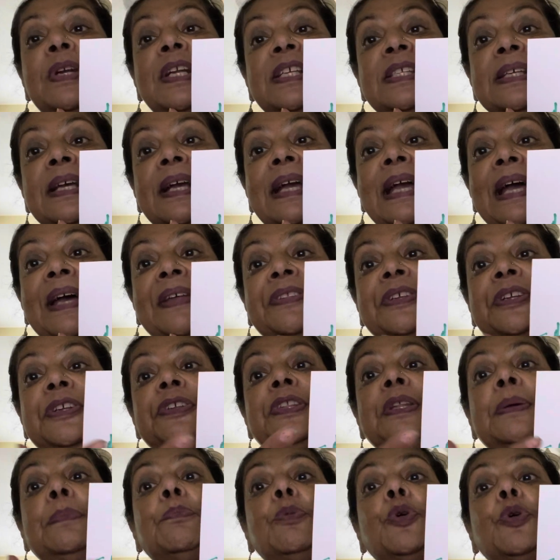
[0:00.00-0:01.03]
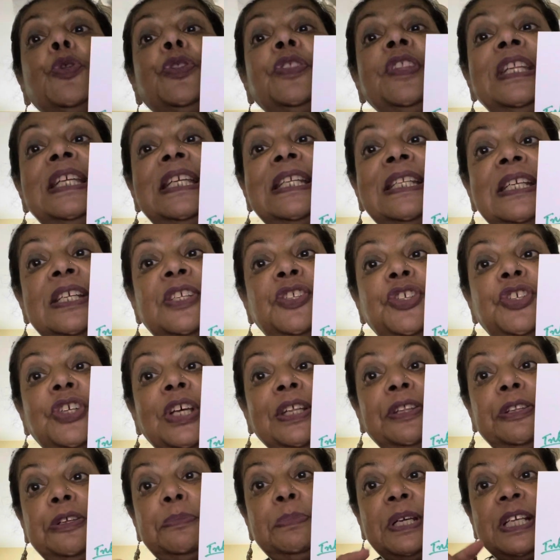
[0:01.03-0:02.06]
is a gatherer. They both need each
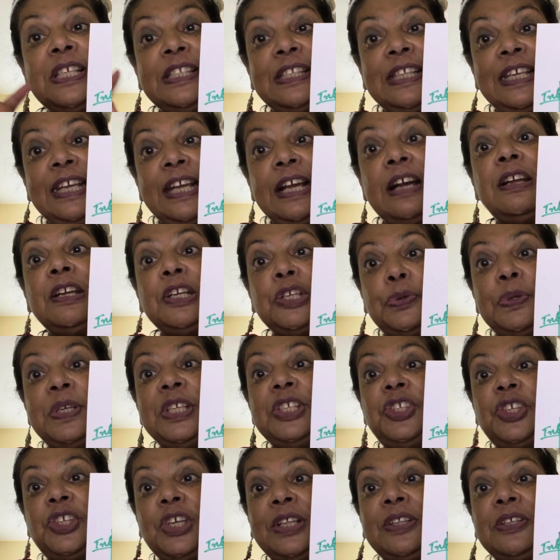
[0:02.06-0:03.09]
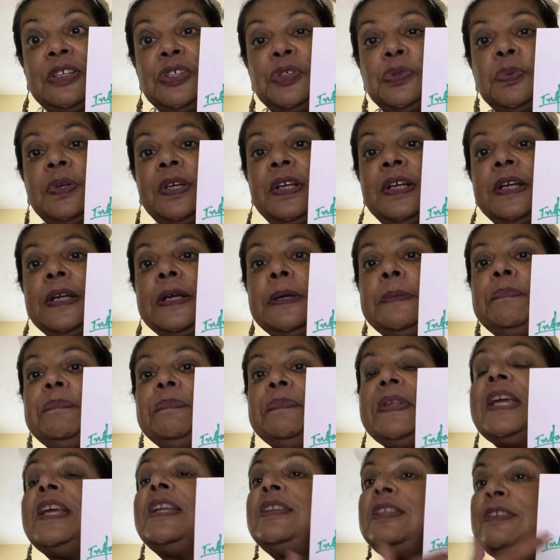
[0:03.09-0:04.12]
other because they can't do each other's work.
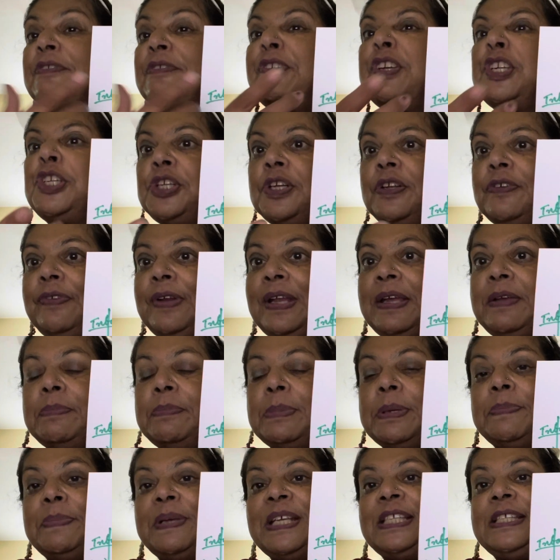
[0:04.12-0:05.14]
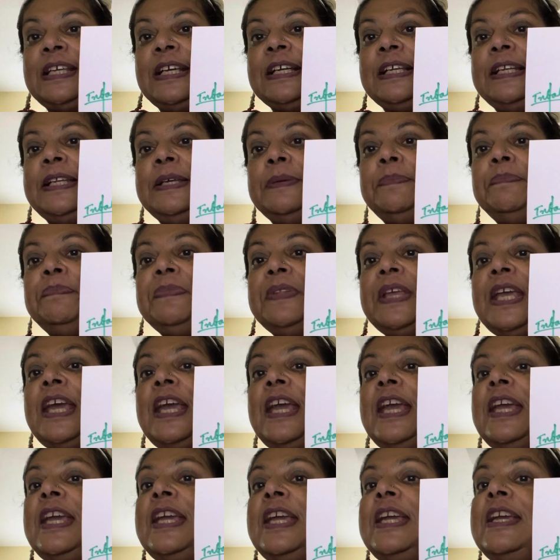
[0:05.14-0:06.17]
Division of labor, basically.
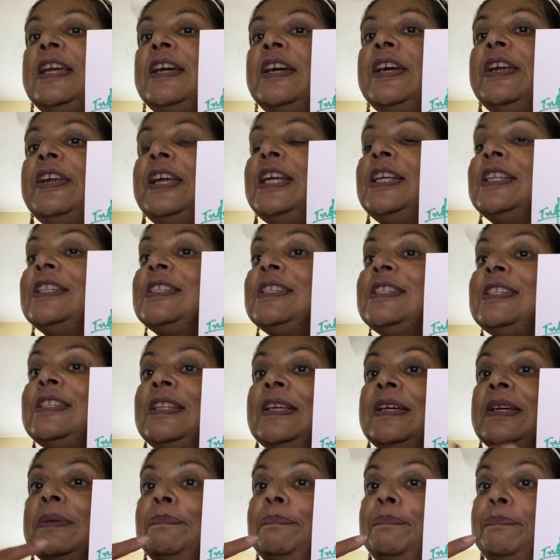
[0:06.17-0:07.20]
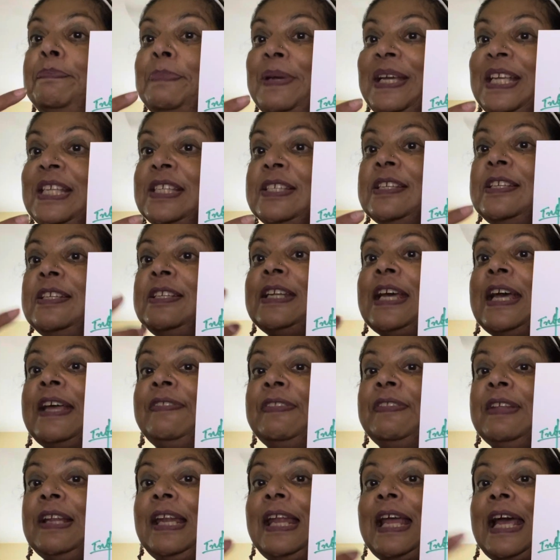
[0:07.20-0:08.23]
Here, it's the peasant and
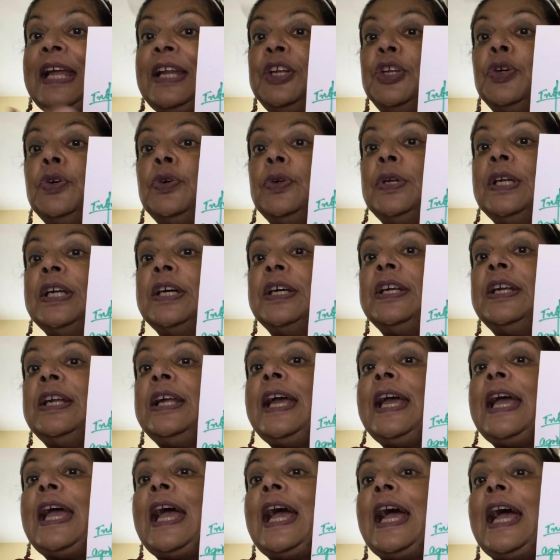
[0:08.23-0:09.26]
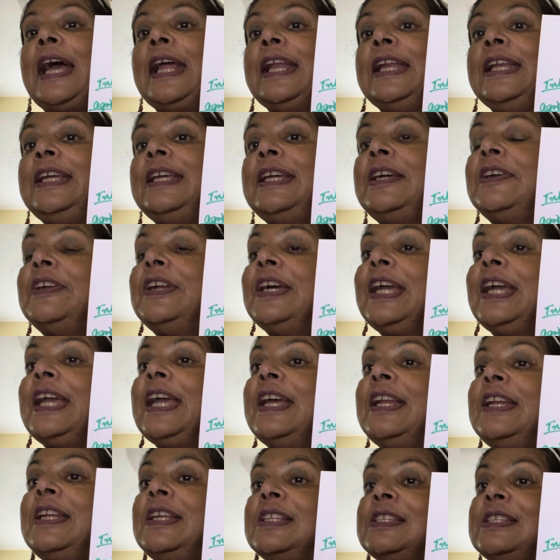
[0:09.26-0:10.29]
the landowner, and here
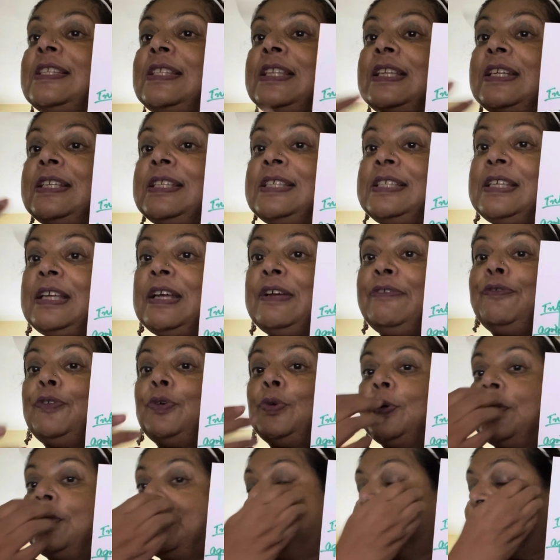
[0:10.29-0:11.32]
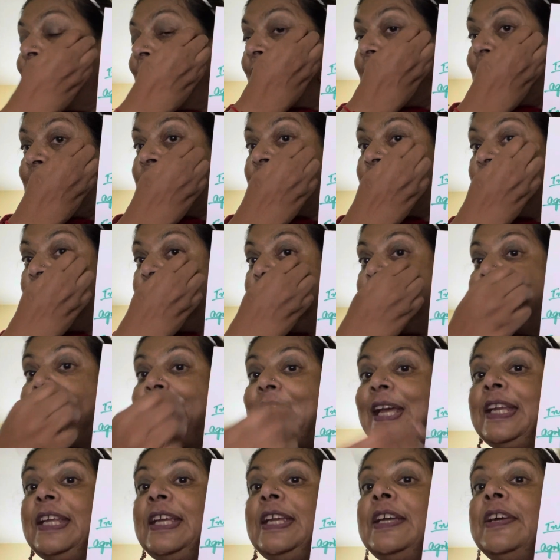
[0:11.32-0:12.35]
again, it's the serf owner and the serf,
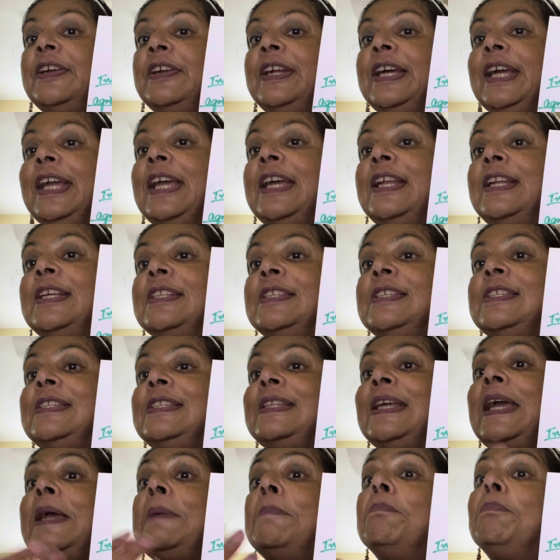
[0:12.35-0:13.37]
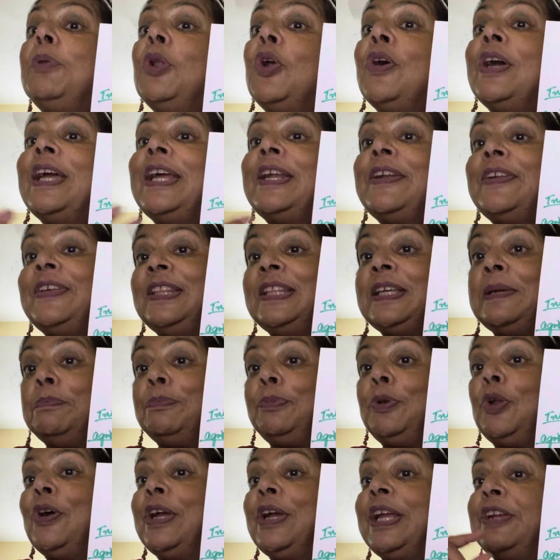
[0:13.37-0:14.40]
and here again, it's the employer and the
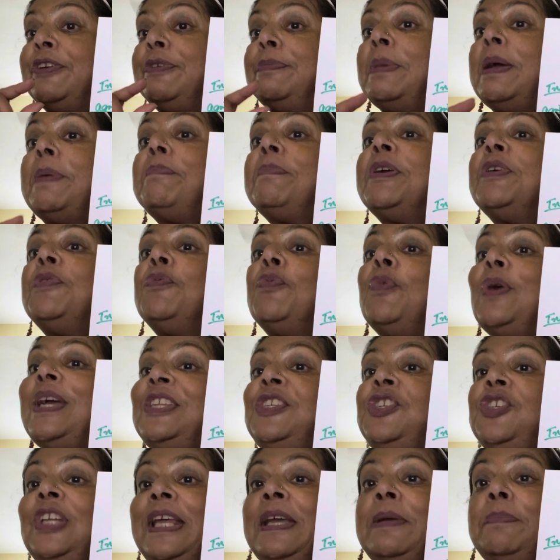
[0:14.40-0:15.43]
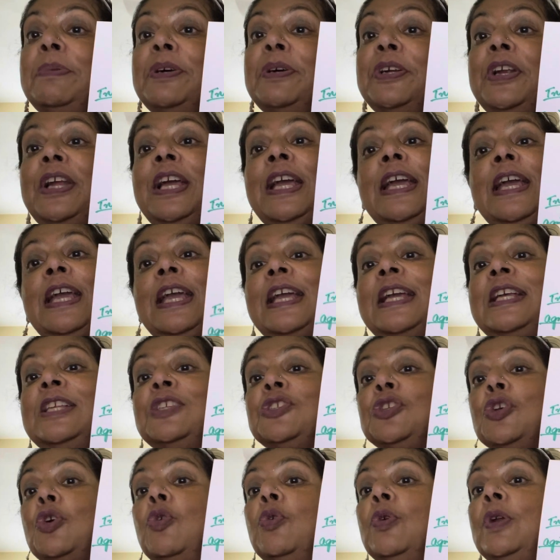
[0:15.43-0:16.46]
employee. Remember, wage labor
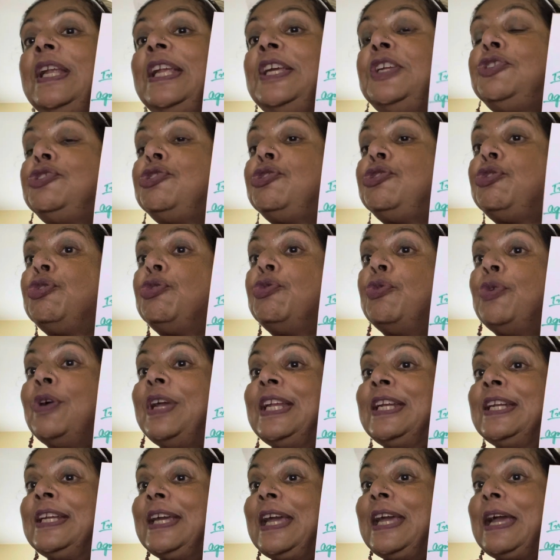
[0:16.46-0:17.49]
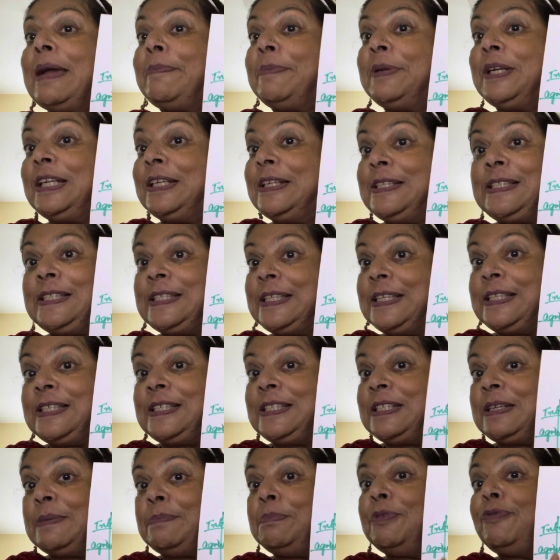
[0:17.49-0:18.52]
is only true in capitalist
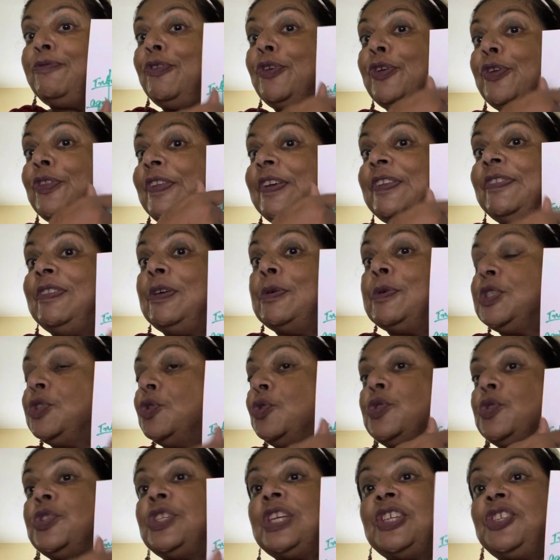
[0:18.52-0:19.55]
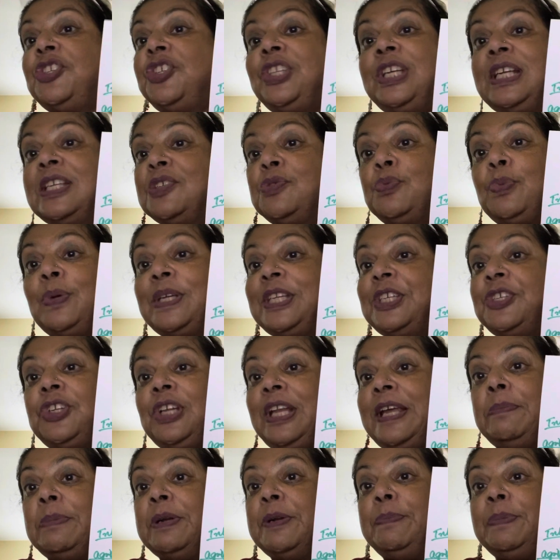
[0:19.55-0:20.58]
system. Before that, there was no such thing as wage
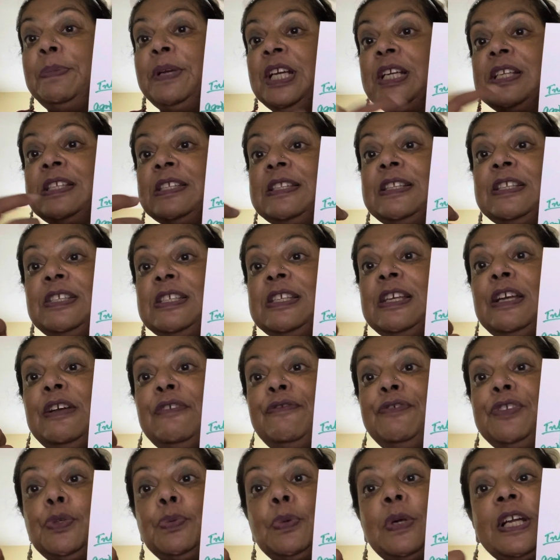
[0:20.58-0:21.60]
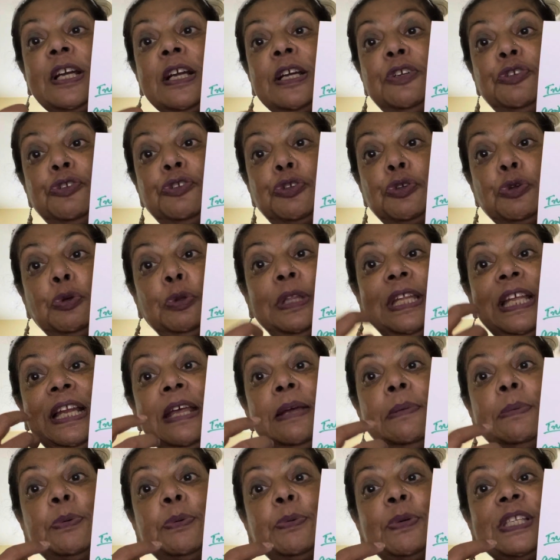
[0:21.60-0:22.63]
labor because the serfs were controlled, the
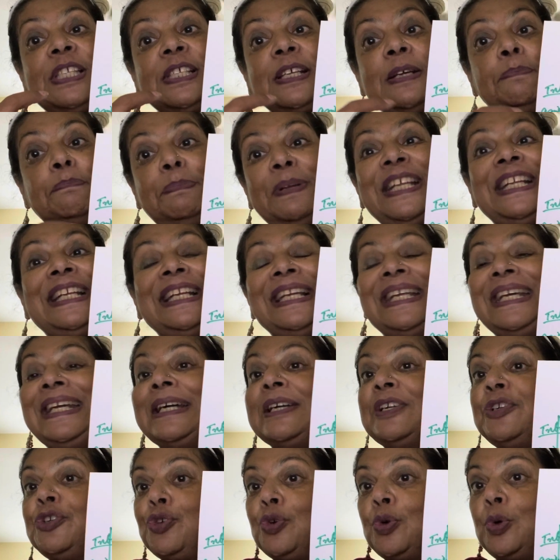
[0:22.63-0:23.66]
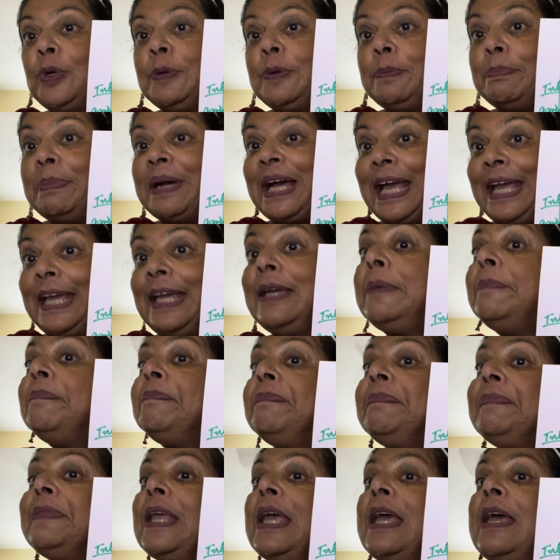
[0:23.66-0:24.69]
labor was completely controlled by
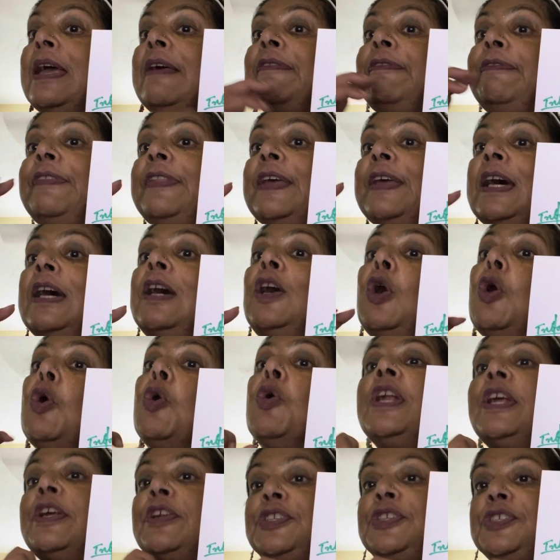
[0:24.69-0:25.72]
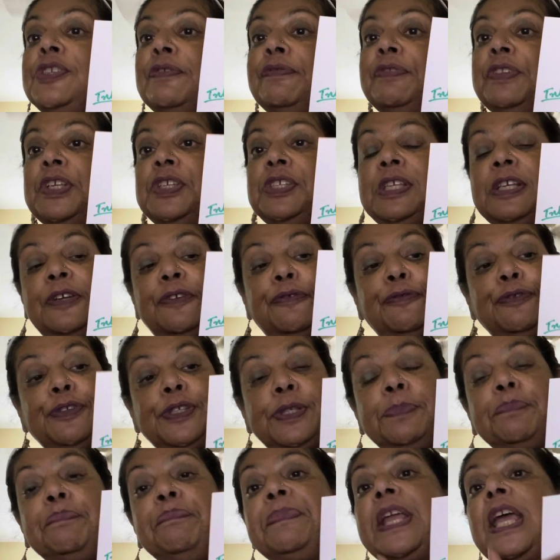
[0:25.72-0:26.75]
the owners of the serfs.
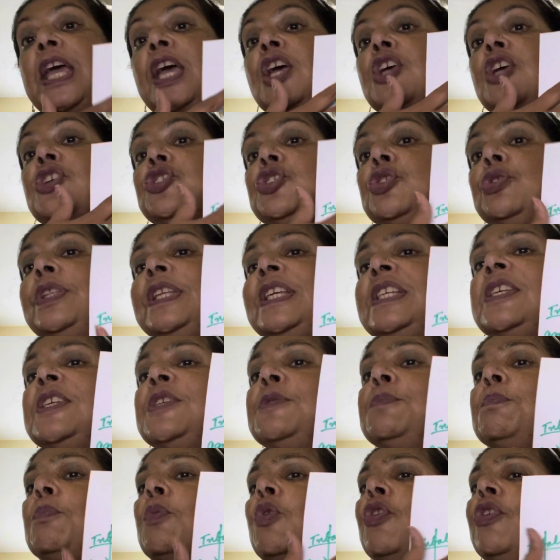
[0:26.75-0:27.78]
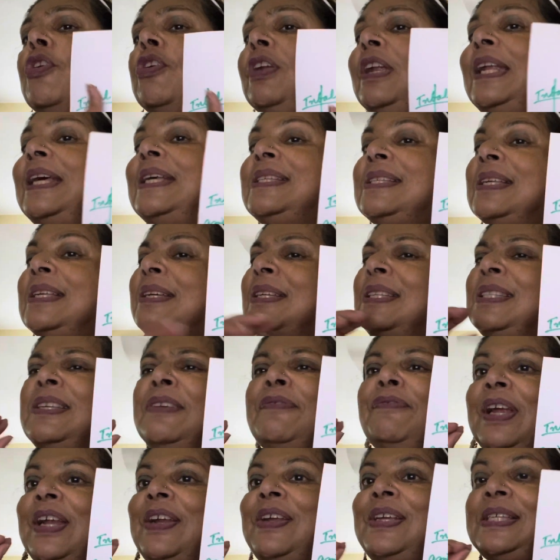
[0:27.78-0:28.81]
So this is more or less, it's a
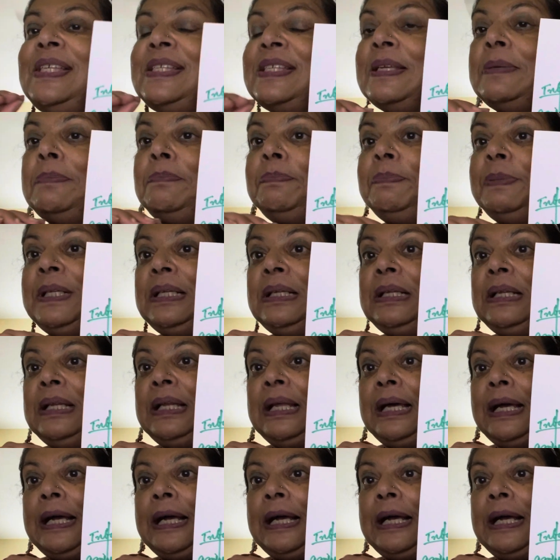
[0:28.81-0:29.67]
very simple